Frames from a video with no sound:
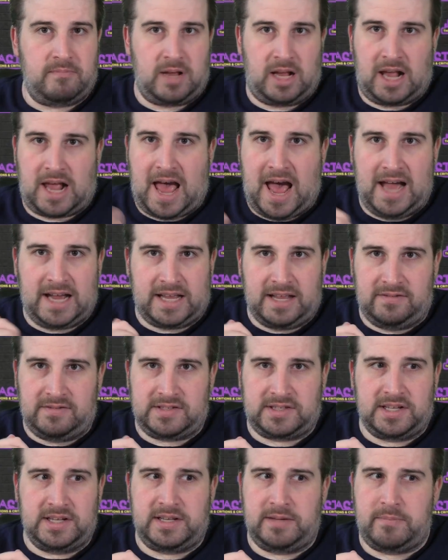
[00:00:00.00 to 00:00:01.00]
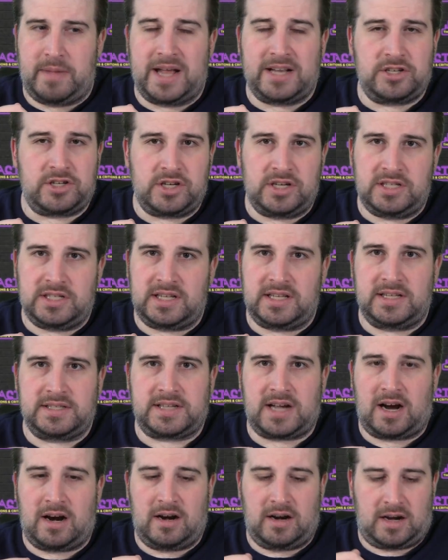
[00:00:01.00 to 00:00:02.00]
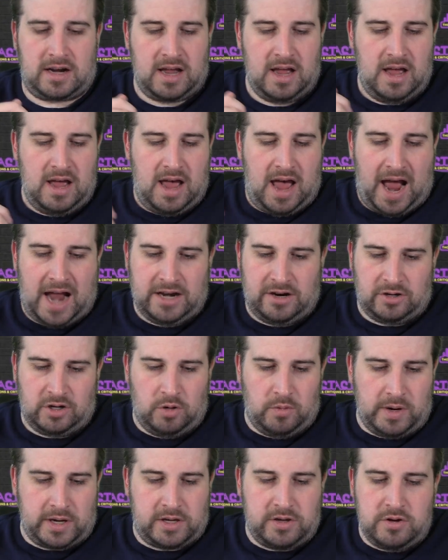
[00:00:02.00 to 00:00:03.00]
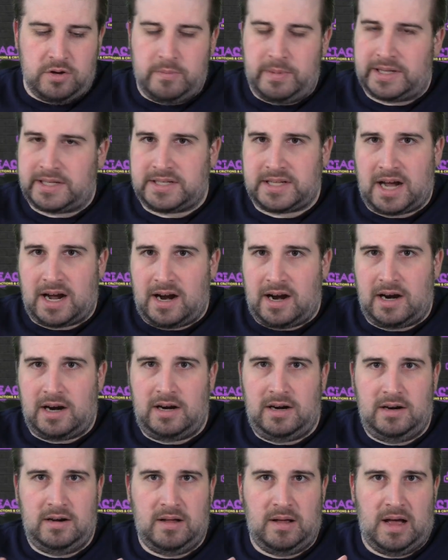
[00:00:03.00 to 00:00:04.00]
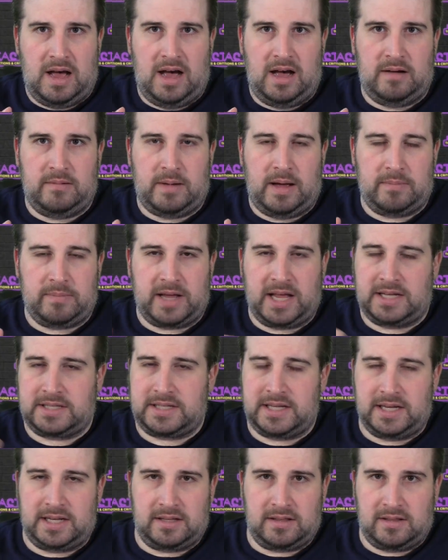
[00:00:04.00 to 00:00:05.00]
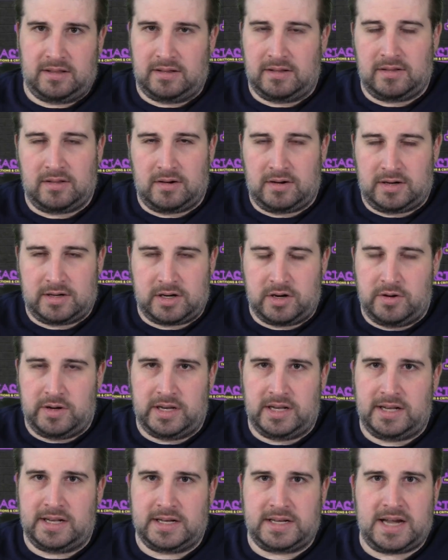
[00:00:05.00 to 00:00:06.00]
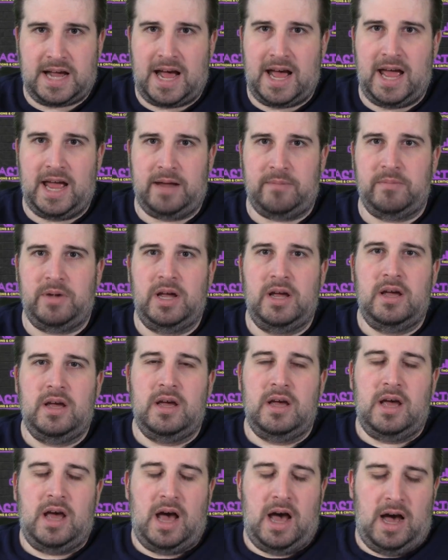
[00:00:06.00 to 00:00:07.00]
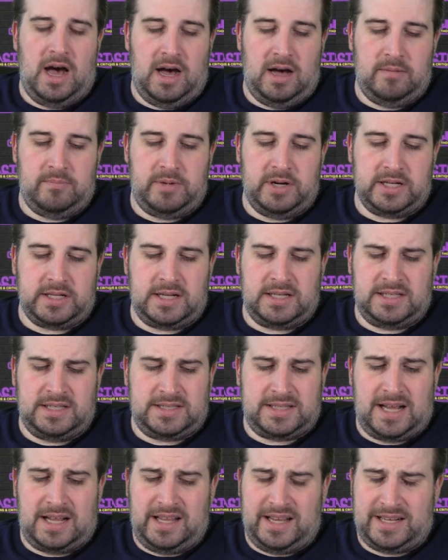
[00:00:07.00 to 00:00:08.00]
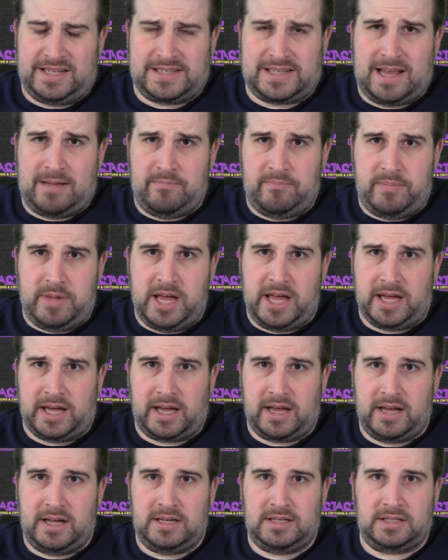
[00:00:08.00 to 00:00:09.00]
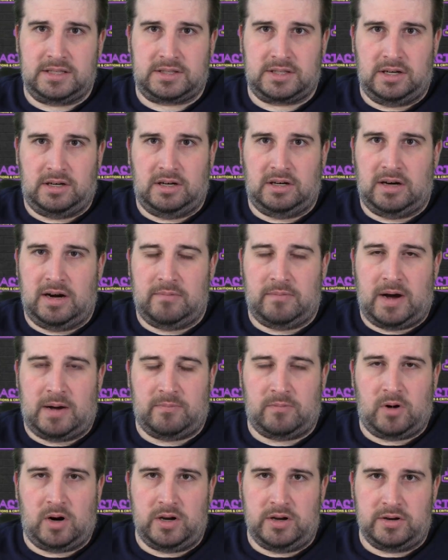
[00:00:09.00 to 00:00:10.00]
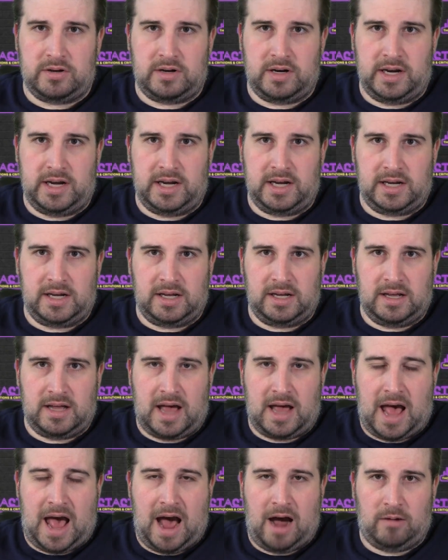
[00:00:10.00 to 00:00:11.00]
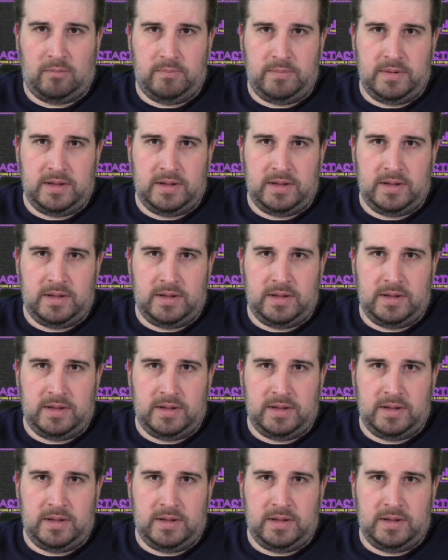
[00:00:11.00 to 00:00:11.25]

God gives the dimensions of this ark. I don't know what cubits are. I'm guessing they're a unit at a time, but it doesn't sound like it's that big. So I'm wondering how.